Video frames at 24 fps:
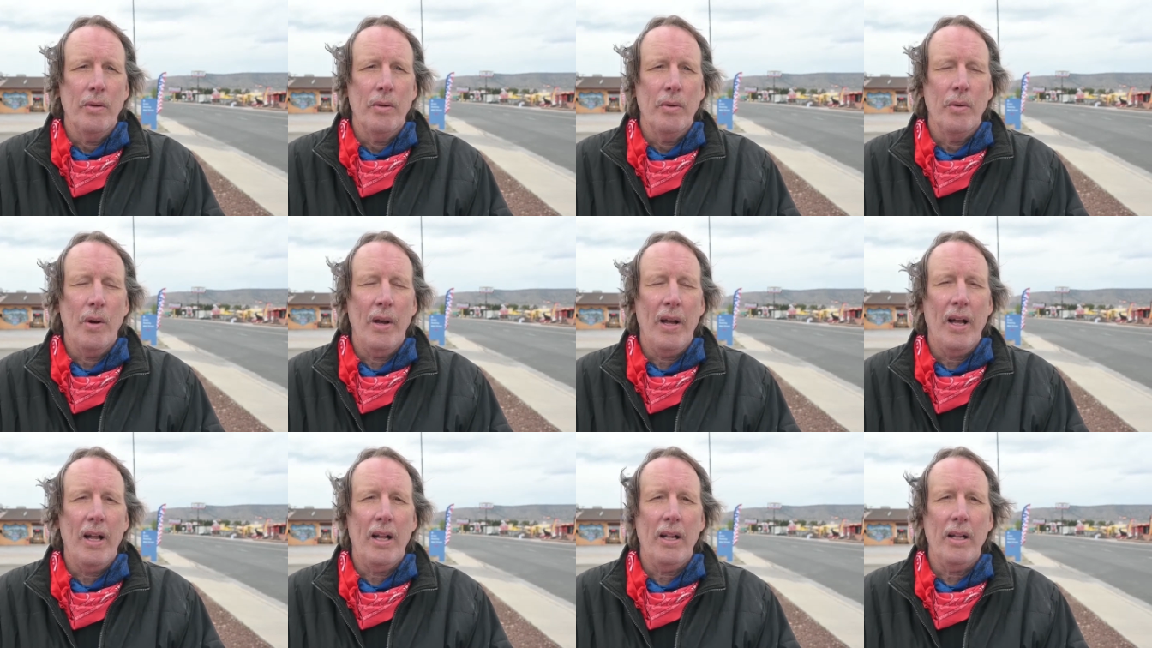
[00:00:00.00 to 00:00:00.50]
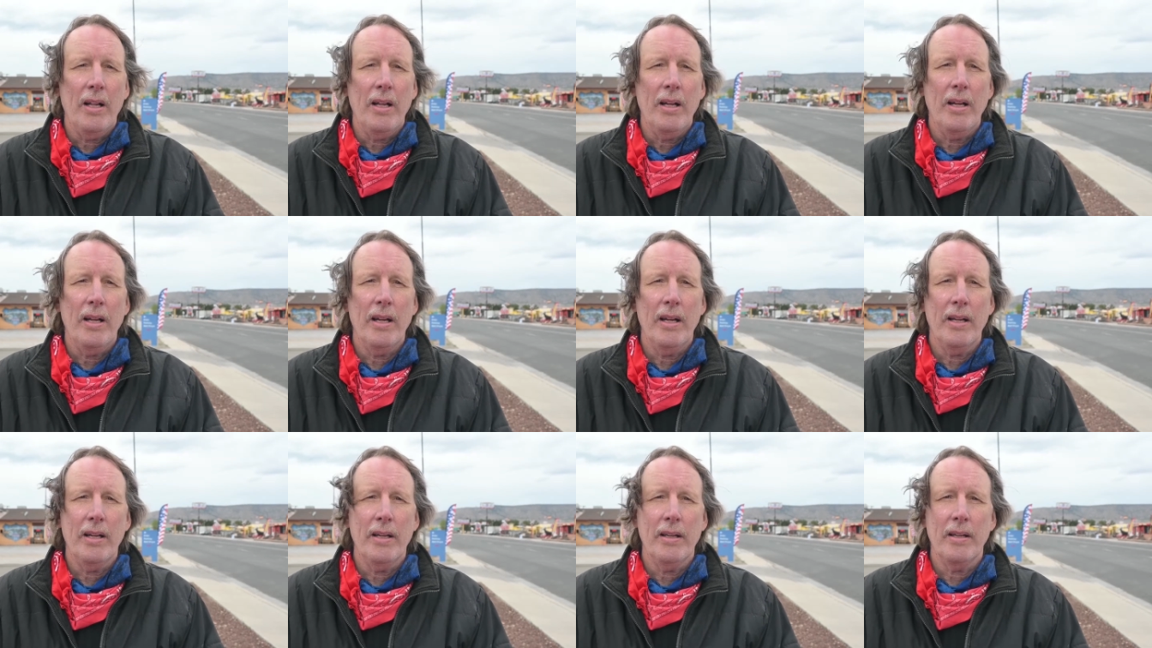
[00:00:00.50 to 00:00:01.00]
well,
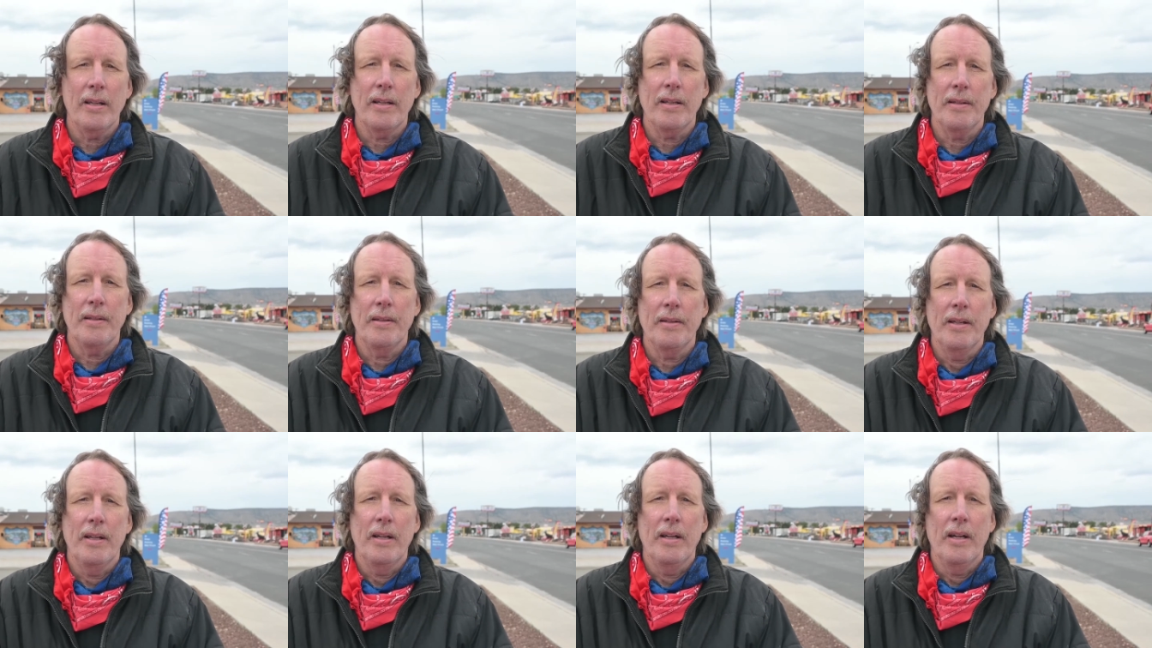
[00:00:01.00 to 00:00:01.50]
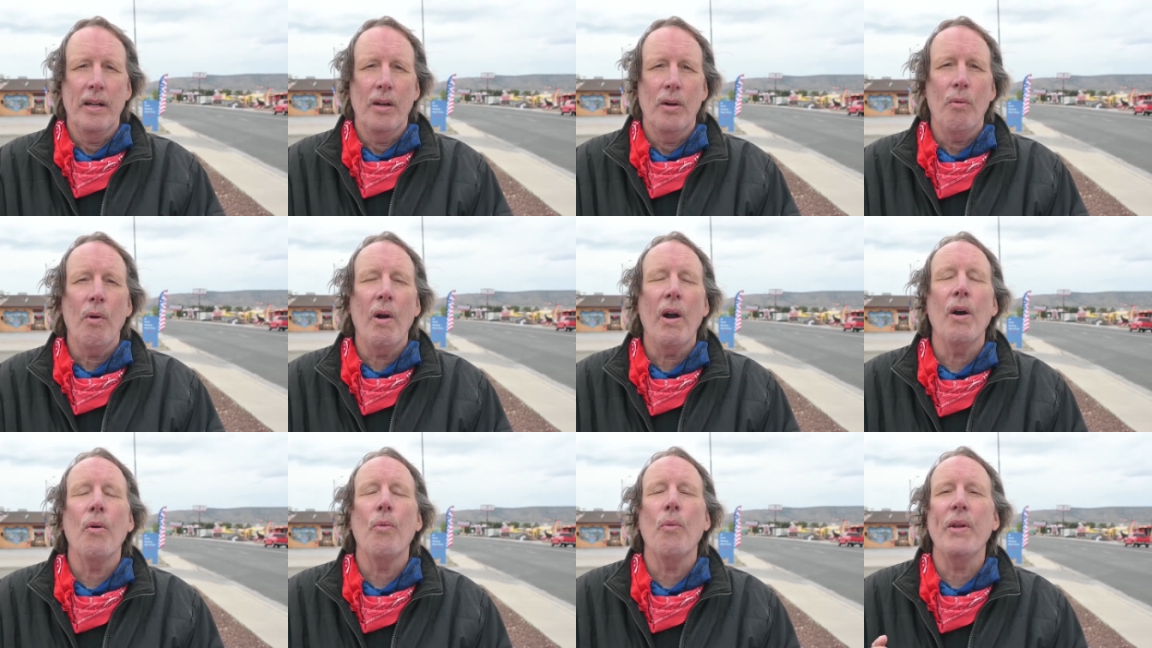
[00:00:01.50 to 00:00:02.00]

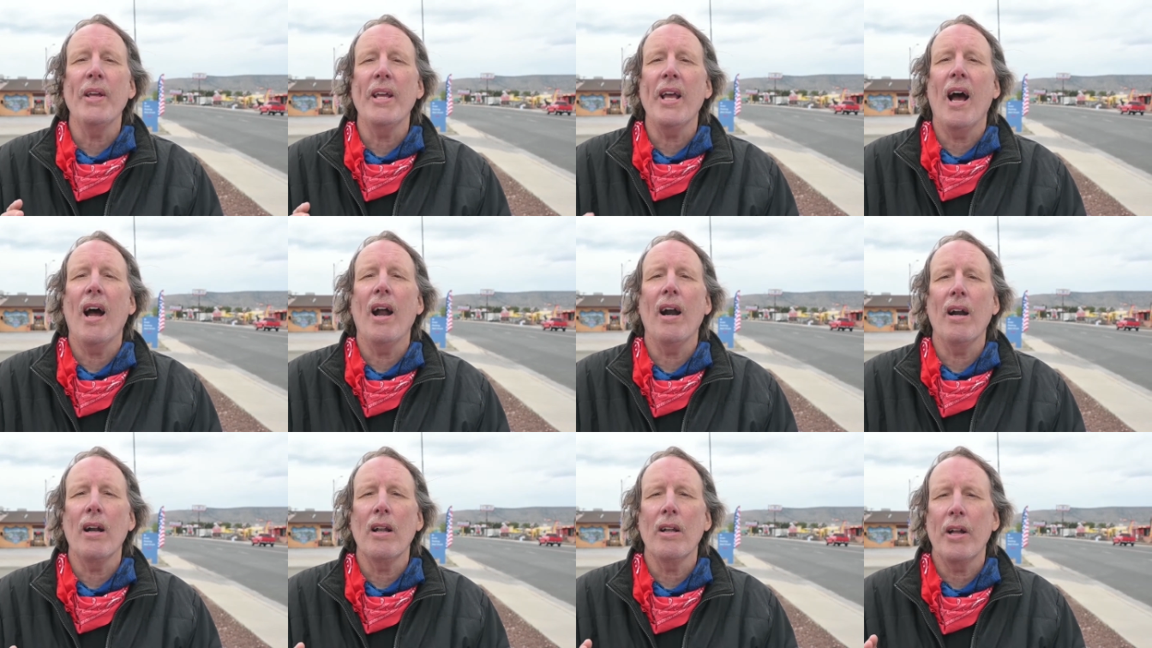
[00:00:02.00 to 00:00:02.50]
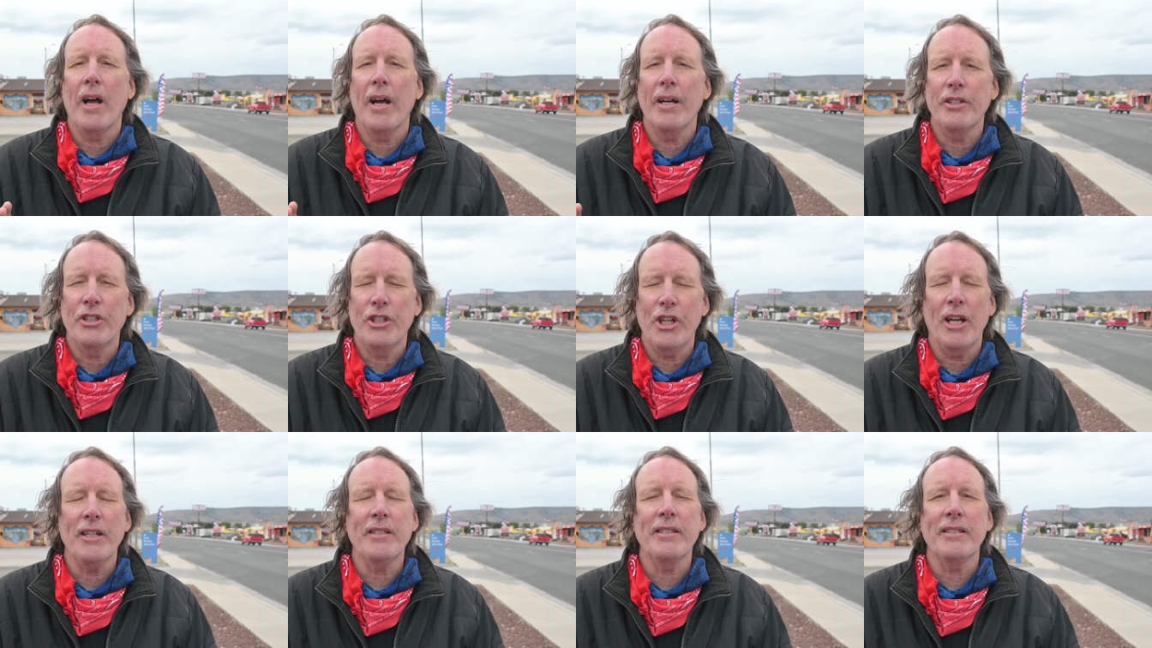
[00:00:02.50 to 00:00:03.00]
where we are
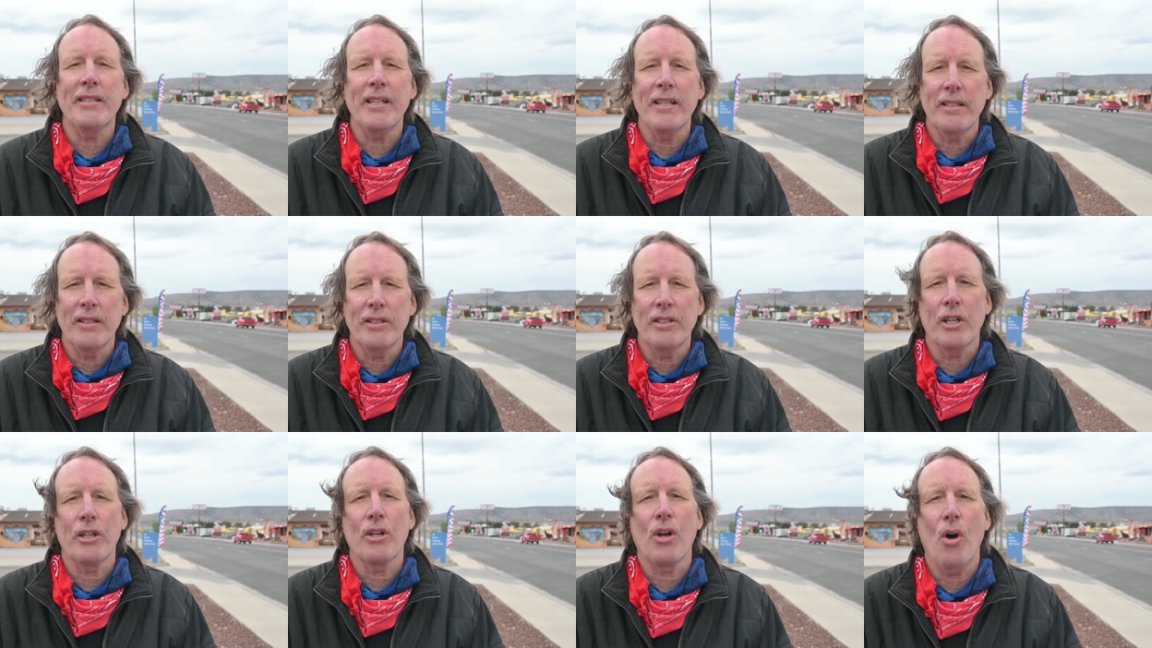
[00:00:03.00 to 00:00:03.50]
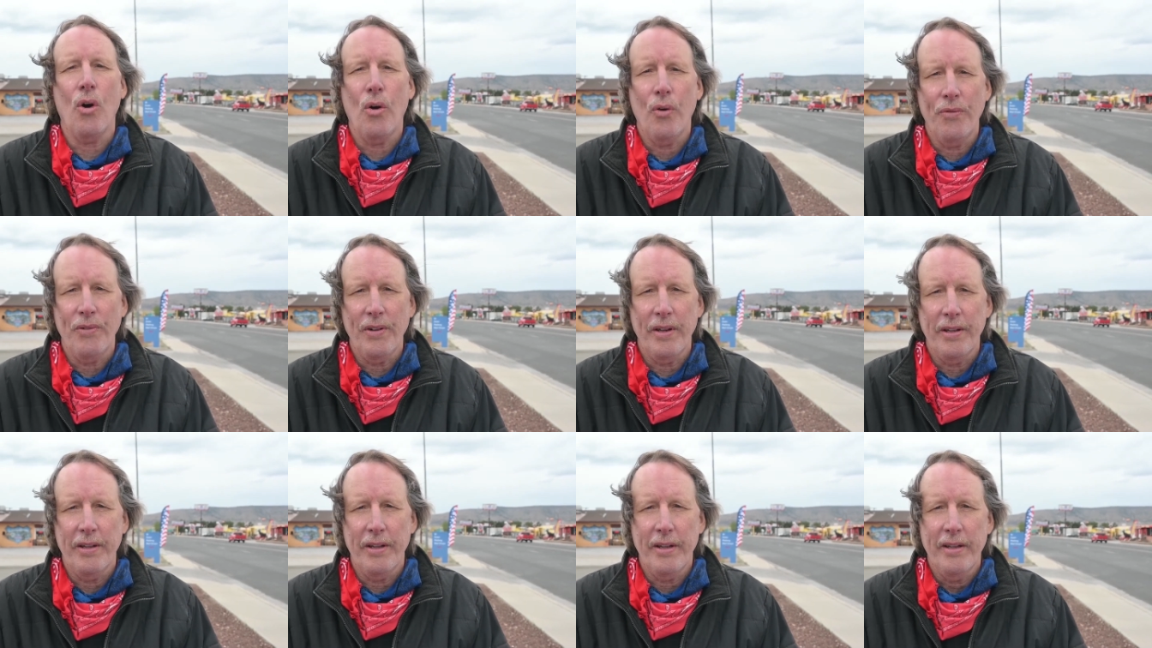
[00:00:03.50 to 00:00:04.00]
adjusting to
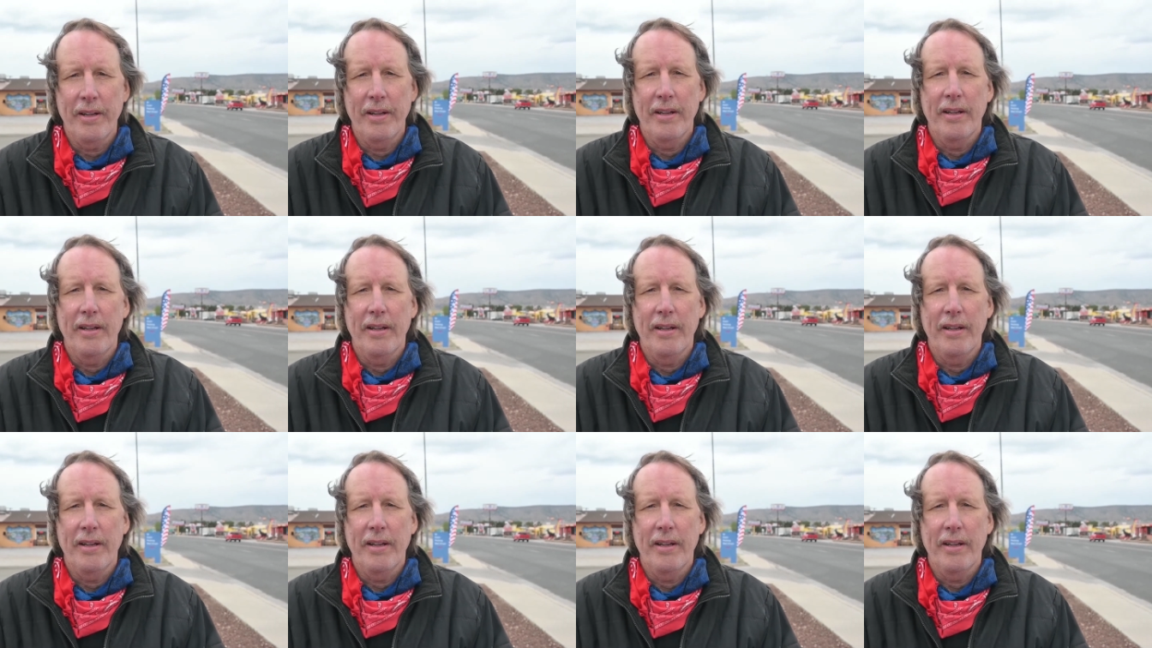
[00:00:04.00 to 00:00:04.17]
COVID,